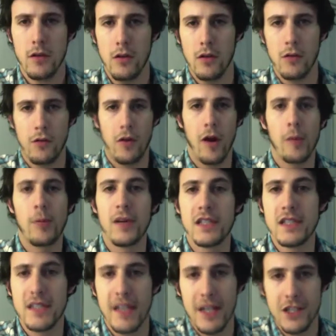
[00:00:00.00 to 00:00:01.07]
For our
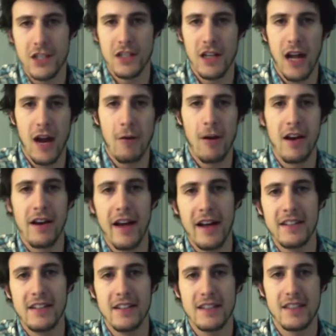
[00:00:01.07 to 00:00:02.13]
presentation, I read a
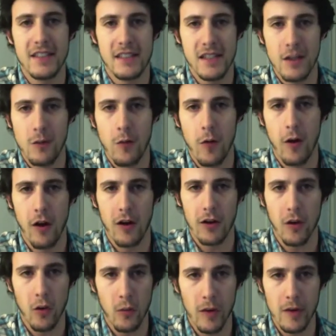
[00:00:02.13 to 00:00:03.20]
1964
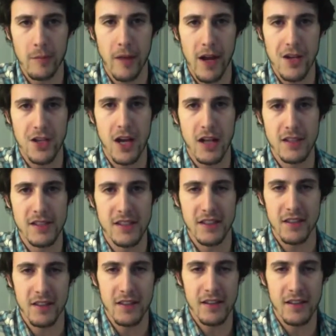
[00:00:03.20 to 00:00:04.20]
article written by John Seeley